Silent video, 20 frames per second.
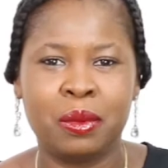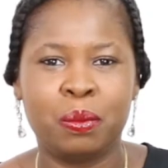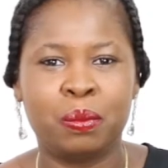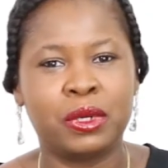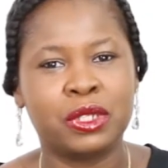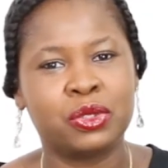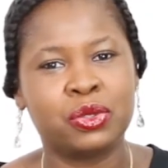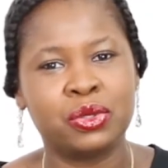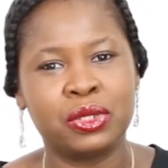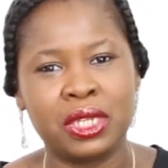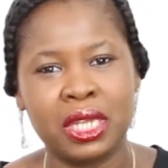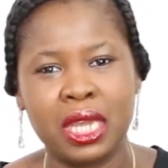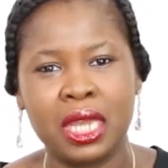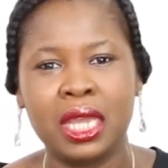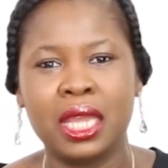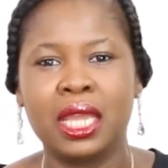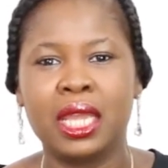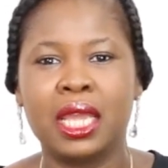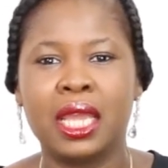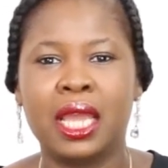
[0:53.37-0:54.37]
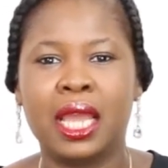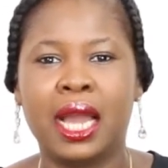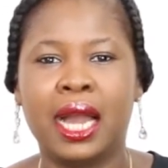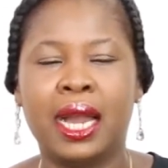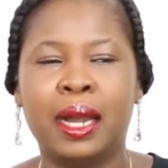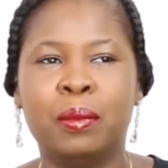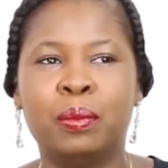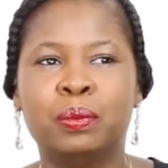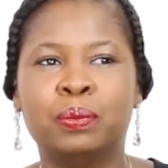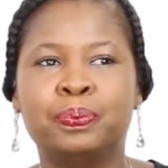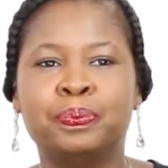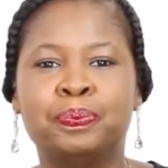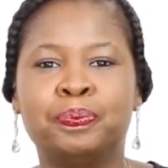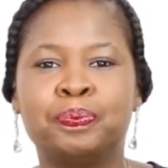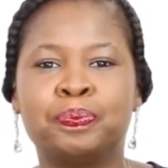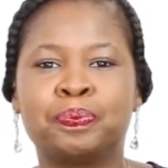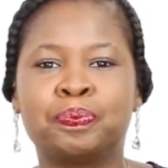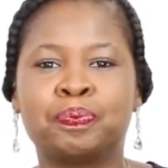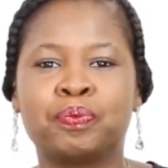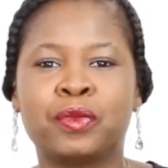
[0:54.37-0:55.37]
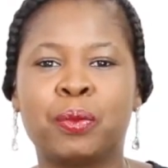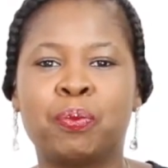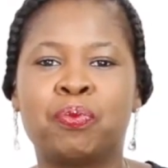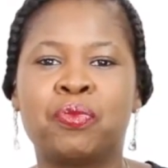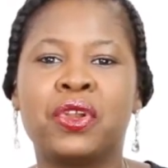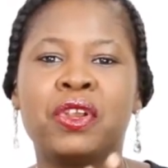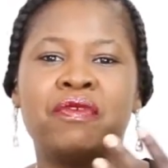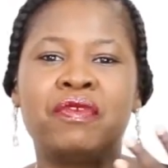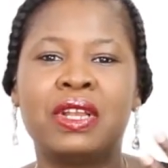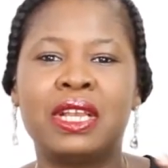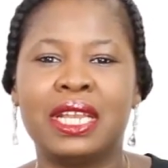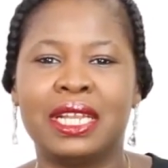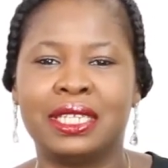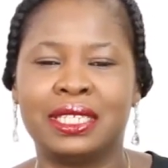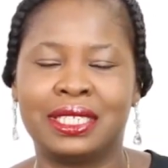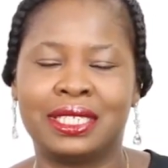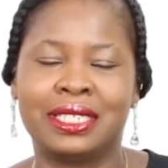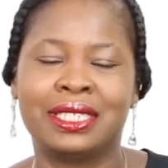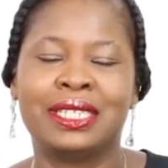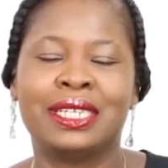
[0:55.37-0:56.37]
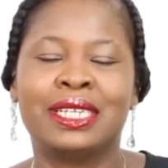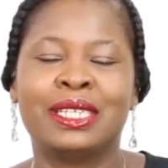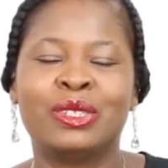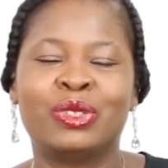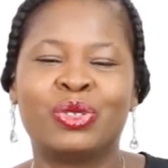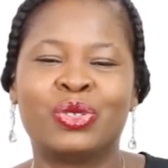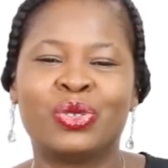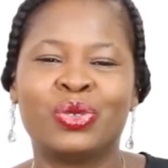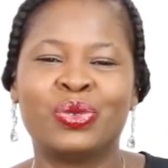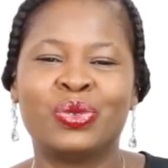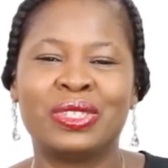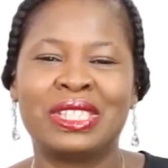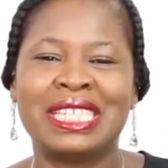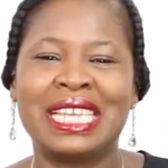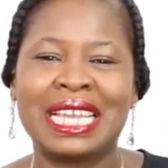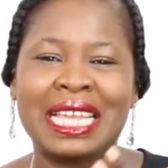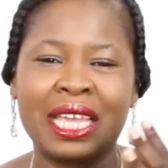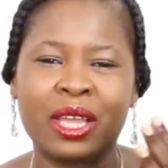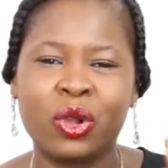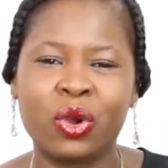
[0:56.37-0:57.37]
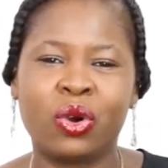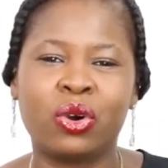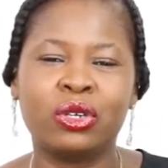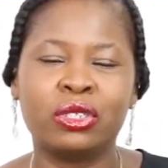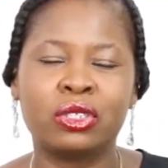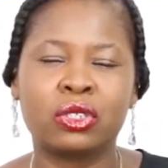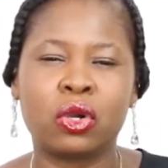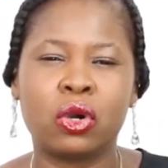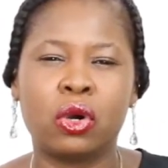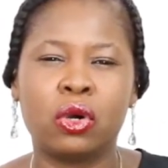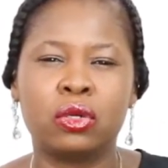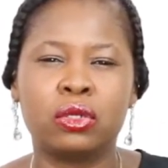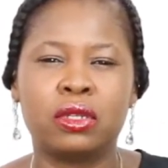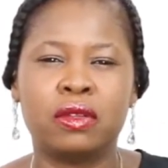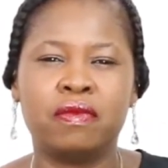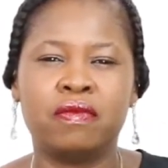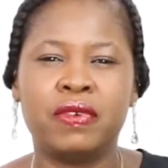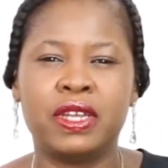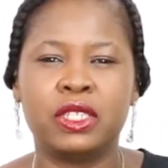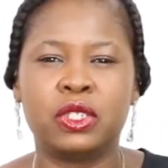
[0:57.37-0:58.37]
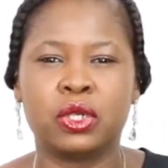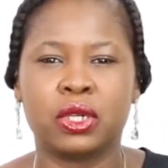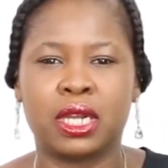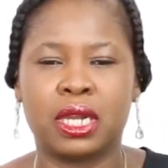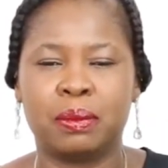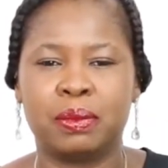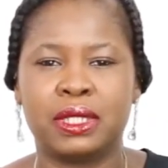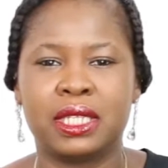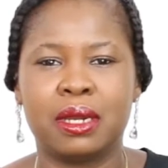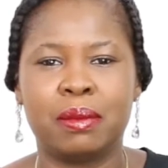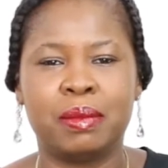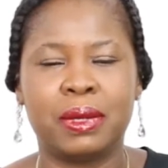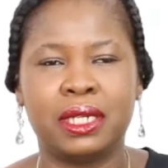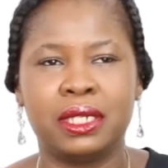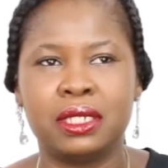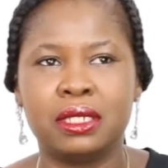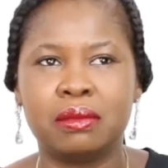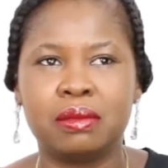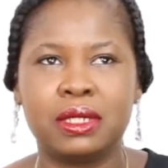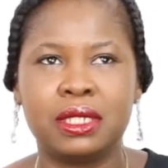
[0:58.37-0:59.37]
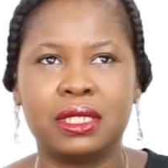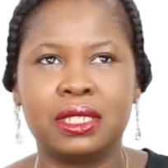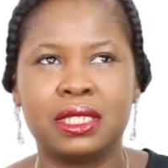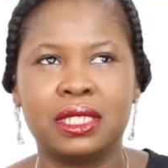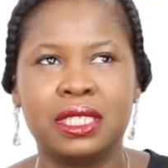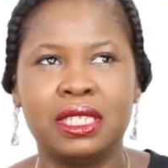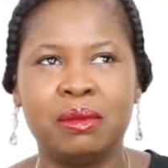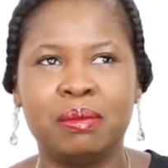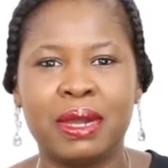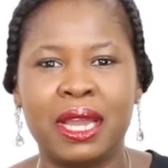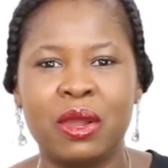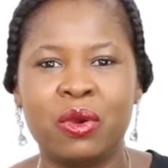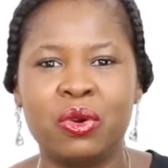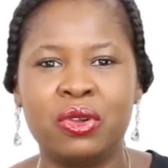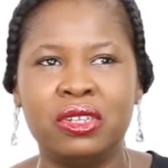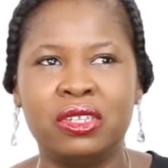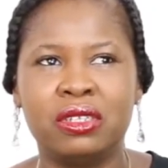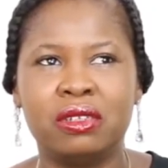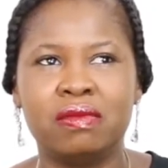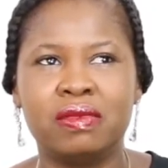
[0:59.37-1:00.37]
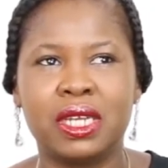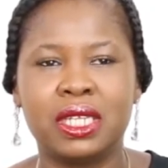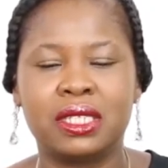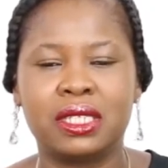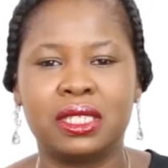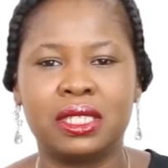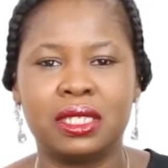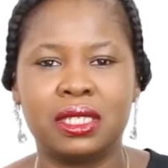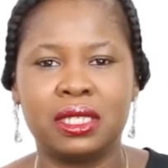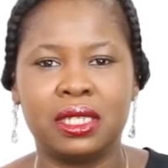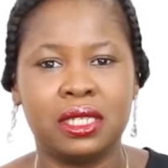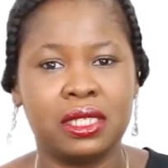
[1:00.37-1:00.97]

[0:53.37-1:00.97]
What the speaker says: But today I'm privileged to take a course called Venture Capital Management in my own university.